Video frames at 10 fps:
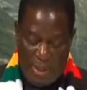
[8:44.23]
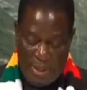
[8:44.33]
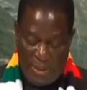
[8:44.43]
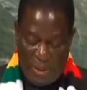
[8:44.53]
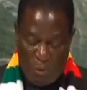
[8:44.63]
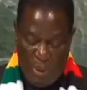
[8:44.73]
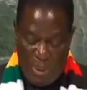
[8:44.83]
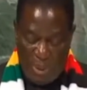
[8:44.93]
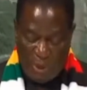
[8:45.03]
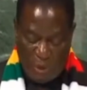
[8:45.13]
as
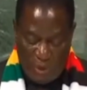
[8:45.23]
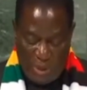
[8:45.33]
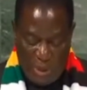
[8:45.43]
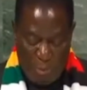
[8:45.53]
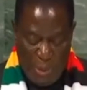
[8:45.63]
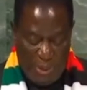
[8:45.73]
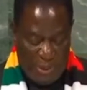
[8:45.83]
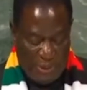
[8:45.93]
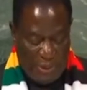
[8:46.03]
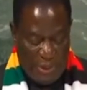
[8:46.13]
we reduce
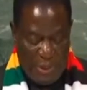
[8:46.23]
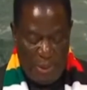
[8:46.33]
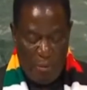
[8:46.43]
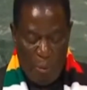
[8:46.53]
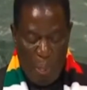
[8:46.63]
dependency